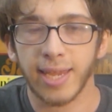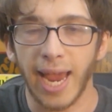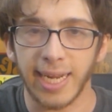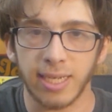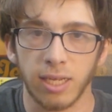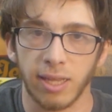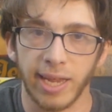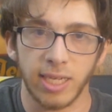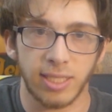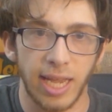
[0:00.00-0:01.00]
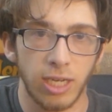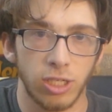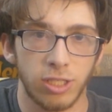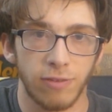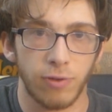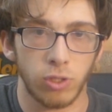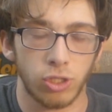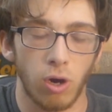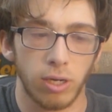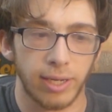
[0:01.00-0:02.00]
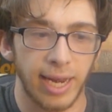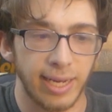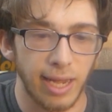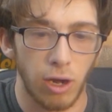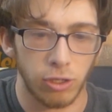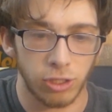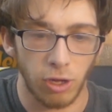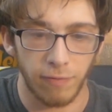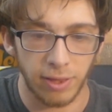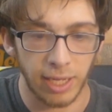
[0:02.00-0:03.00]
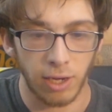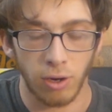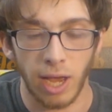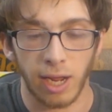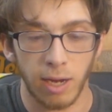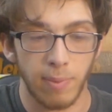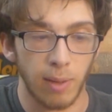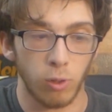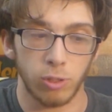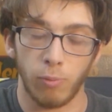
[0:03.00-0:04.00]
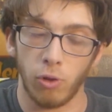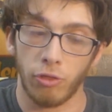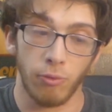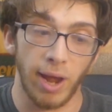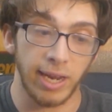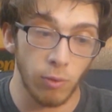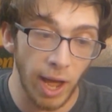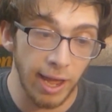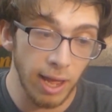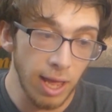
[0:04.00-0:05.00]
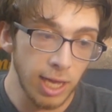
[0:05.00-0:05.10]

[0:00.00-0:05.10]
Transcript: getting to the latest stages if you start getting down on yourself and thinking you're not going to be able to pull it through anyway,